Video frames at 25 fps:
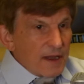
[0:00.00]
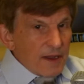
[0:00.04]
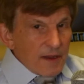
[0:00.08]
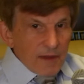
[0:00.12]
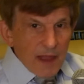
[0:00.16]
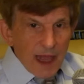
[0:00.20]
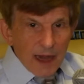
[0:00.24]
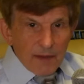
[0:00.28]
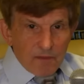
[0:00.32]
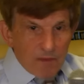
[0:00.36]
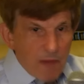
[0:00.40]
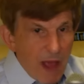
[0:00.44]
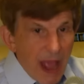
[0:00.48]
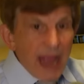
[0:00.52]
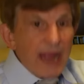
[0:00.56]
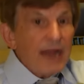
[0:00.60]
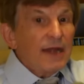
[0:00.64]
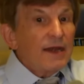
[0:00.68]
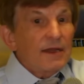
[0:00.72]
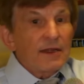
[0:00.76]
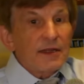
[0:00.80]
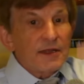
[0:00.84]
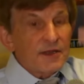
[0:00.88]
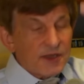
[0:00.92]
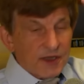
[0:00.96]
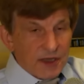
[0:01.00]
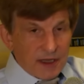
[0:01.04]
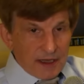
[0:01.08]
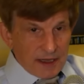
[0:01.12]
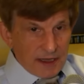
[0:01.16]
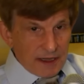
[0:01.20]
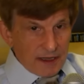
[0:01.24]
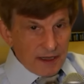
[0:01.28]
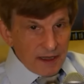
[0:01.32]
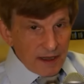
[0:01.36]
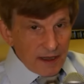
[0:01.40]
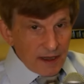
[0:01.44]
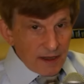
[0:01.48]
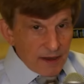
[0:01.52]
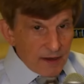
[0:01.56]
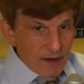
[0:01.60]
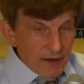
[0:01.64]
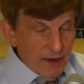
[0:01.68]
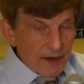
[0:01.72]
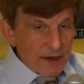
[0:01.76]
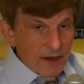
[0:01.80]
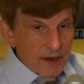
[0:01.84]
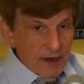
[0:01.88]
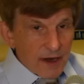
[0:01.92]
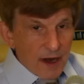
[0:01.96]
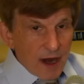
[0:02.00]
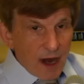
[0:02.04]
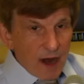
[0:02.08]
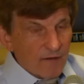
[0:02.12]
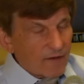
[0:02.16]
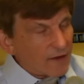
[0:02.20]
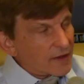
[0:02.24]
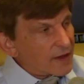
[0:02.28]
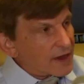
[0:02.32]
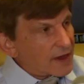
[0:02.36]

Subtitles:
that painlessly could cover the